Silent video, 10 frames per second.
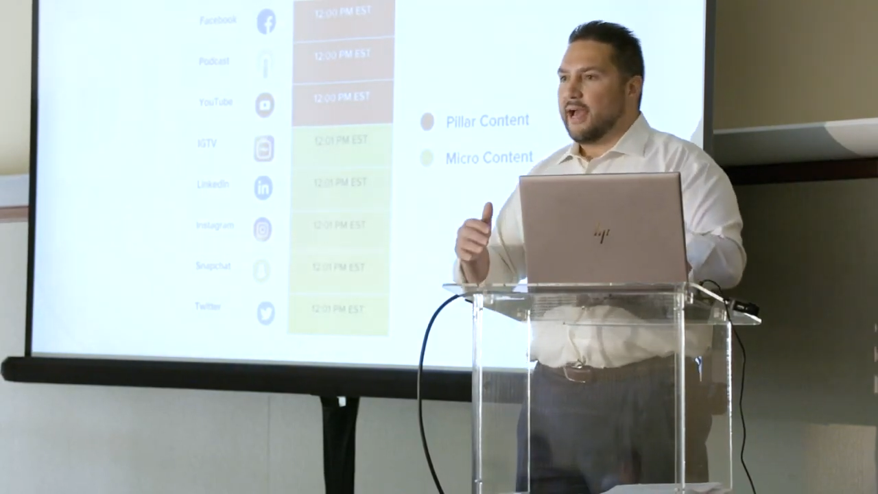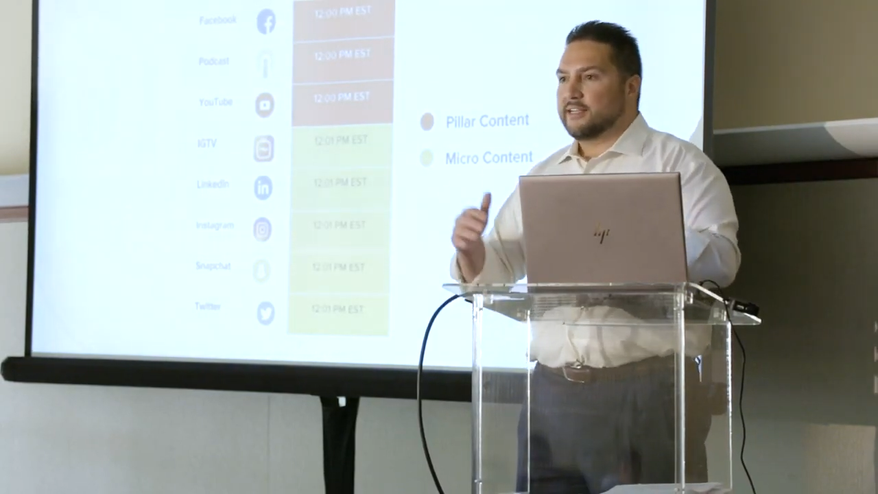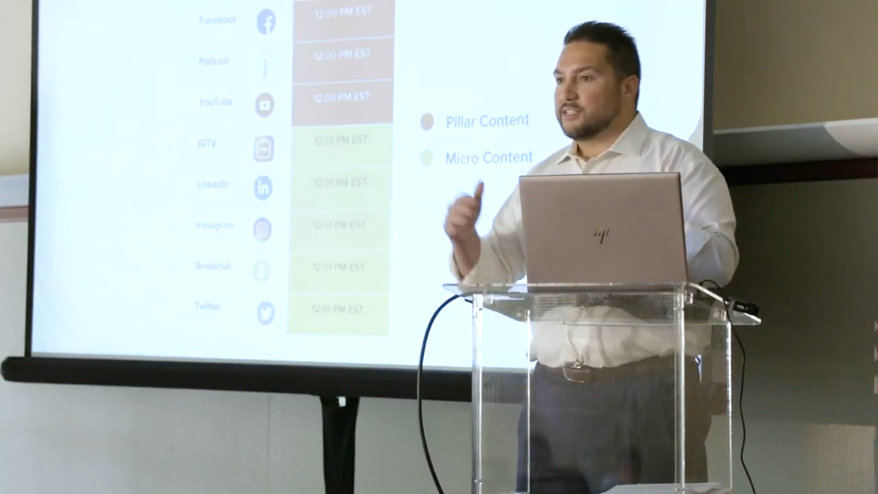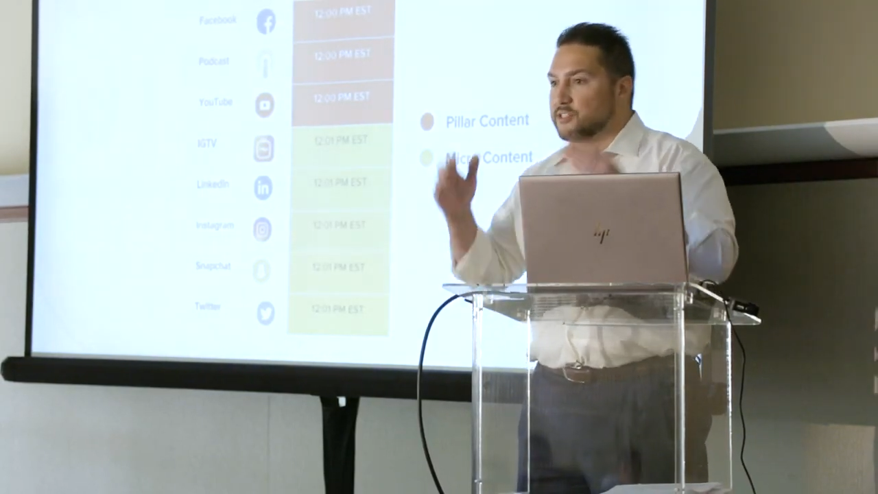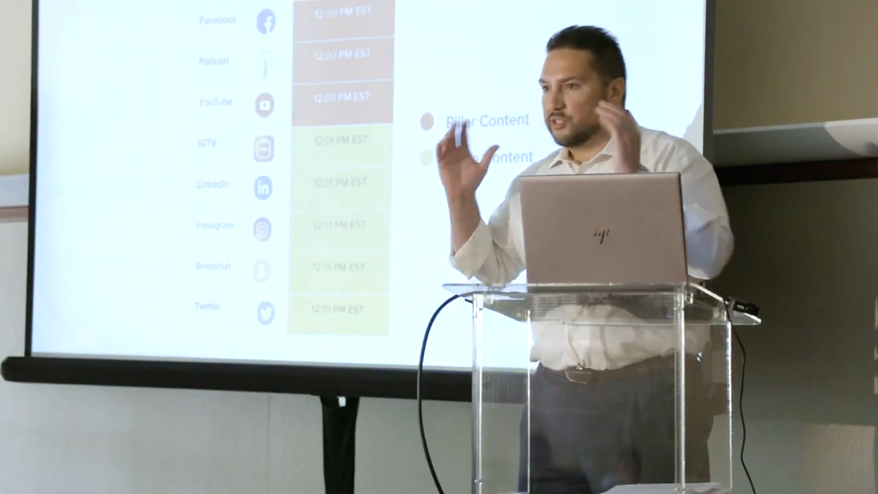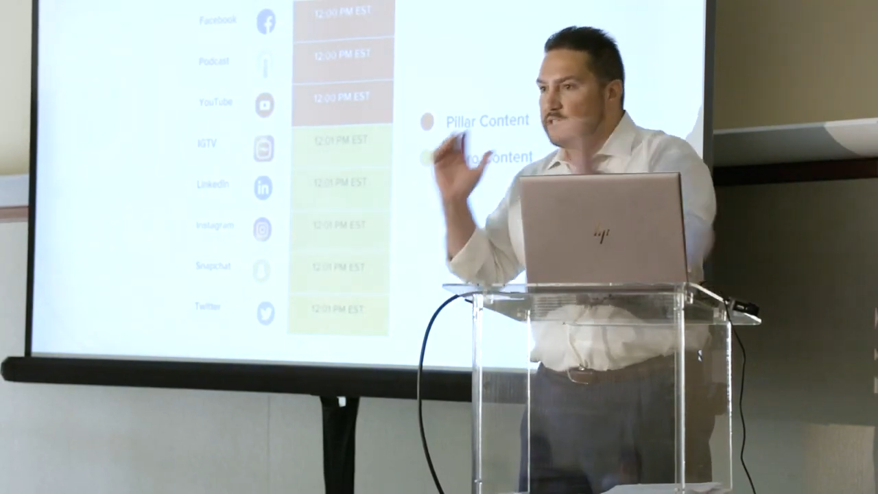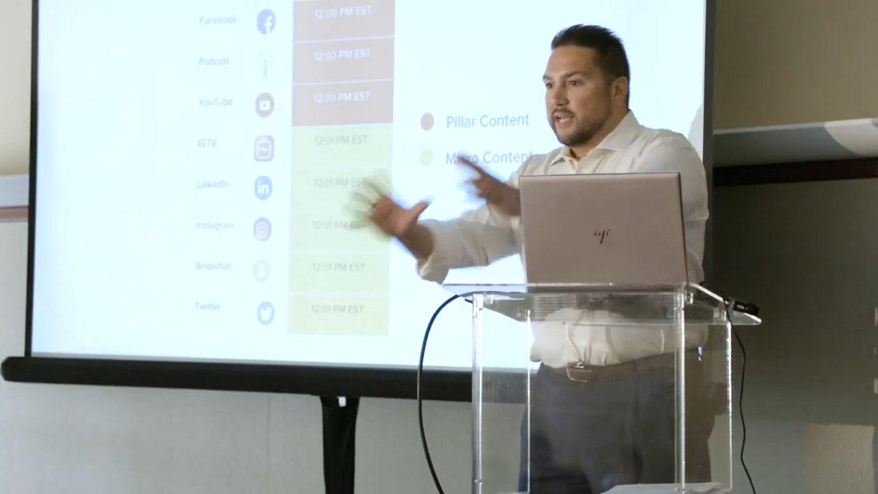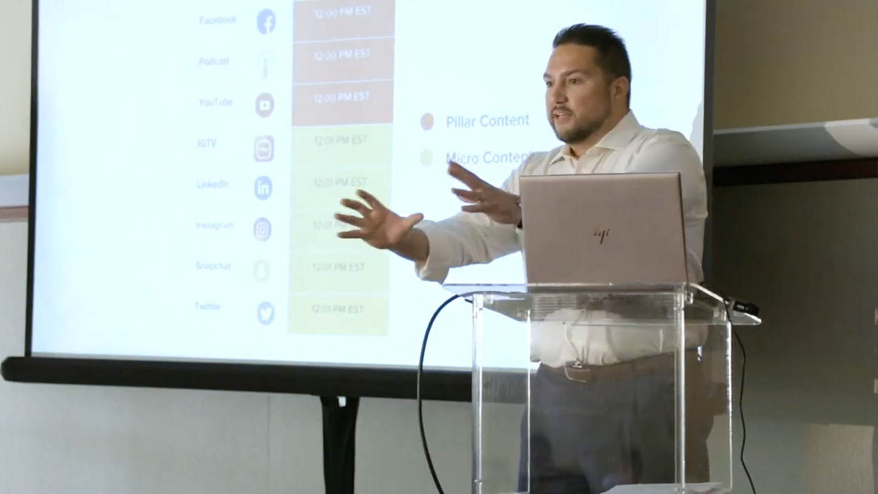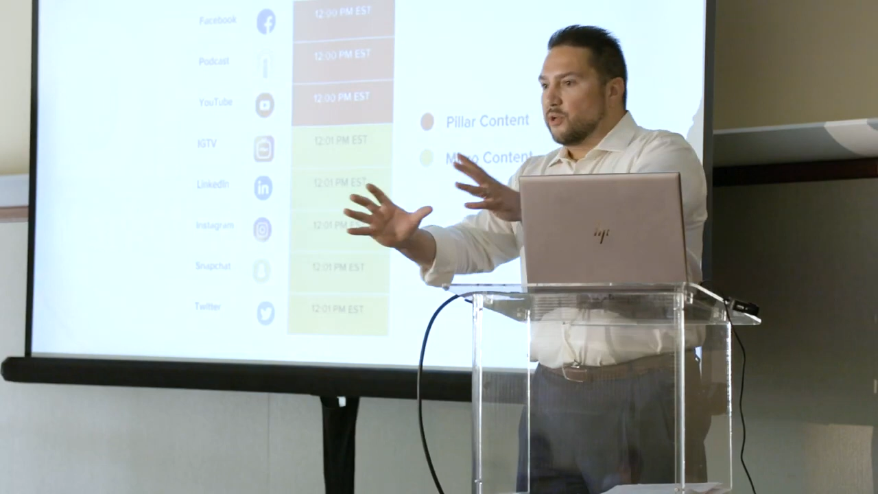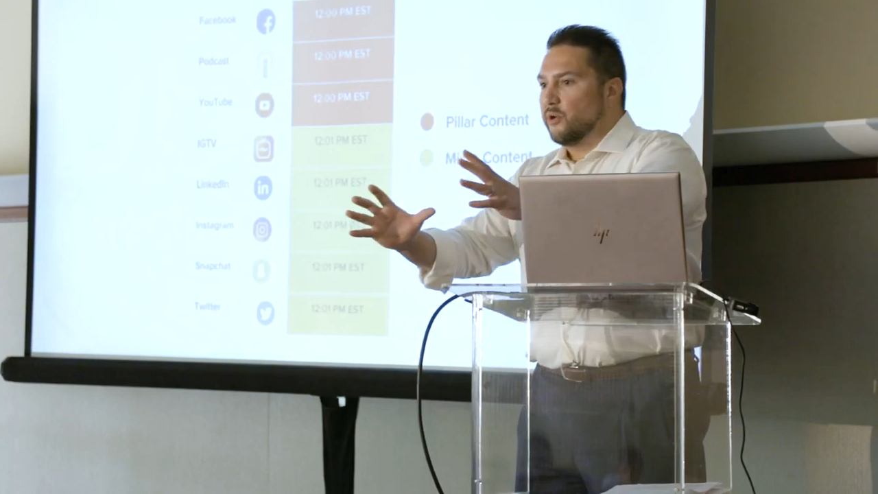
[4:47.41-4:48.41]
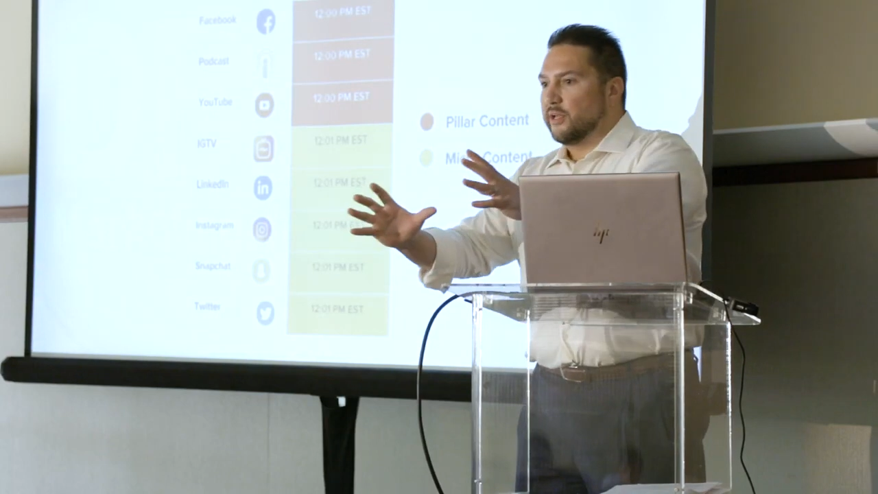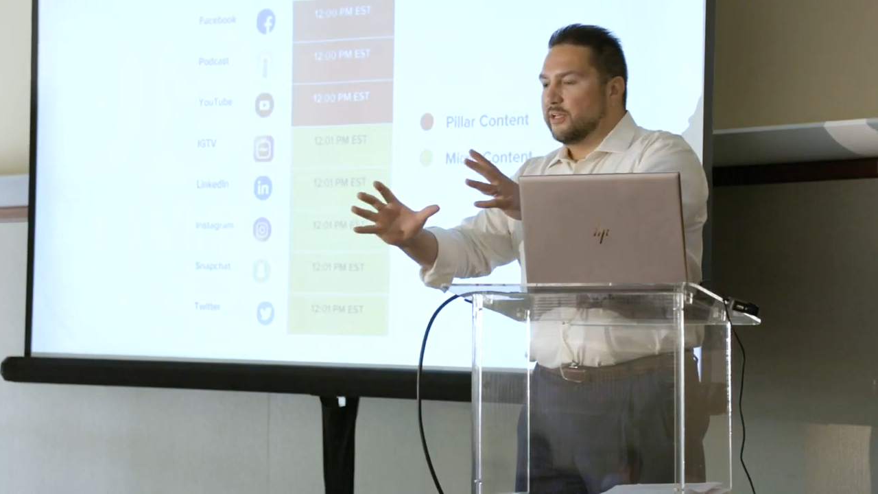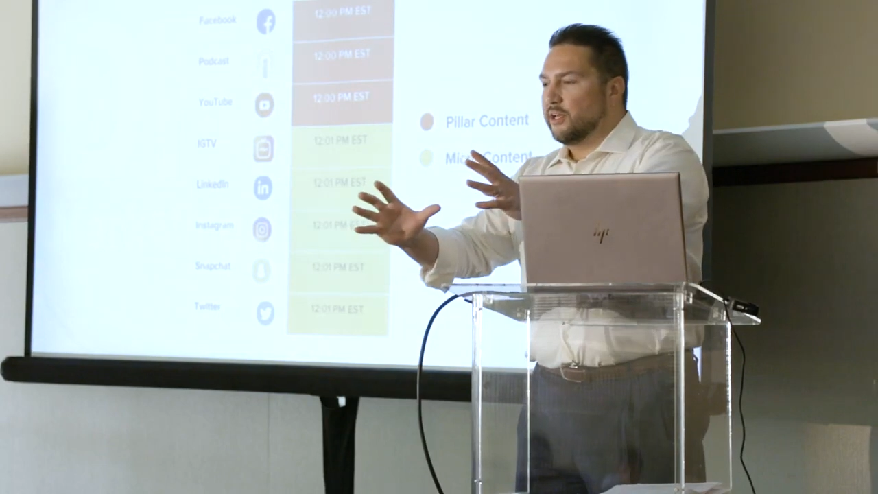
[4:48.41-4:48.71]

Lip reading: I just say, do it.